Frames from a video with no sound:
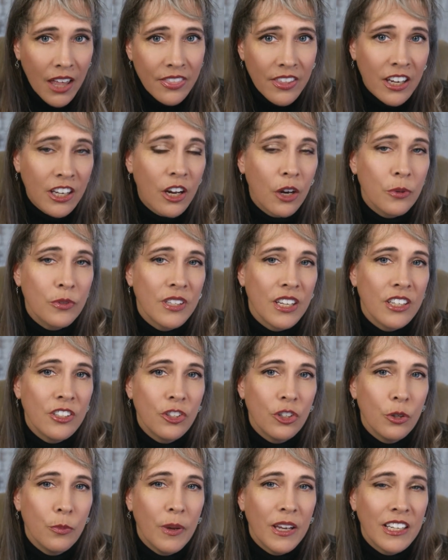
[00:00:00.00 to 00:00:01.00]
that goes
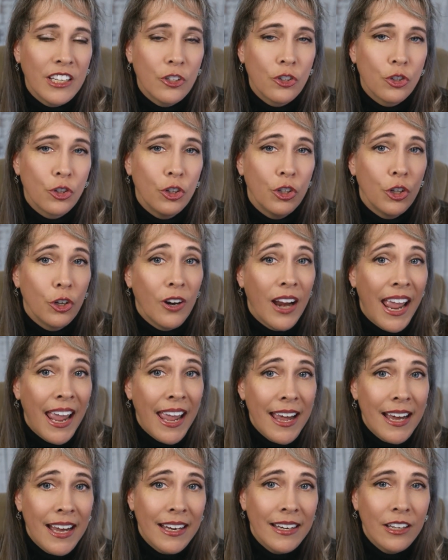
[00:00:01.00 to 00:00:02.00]
into making sure your
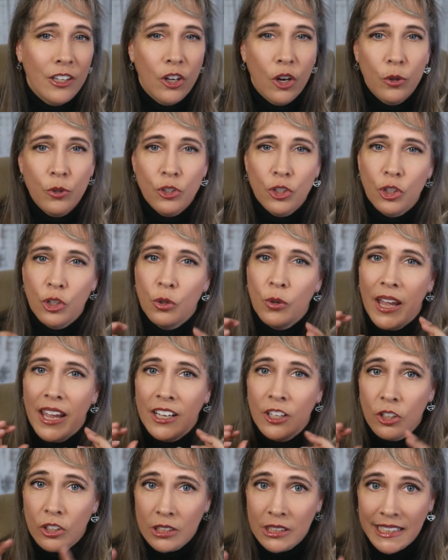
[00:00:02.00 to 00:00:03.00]
ad goes to a
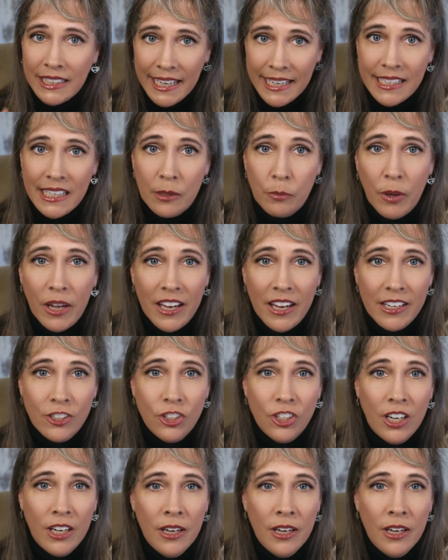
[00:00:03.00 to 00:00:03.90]
good landing page.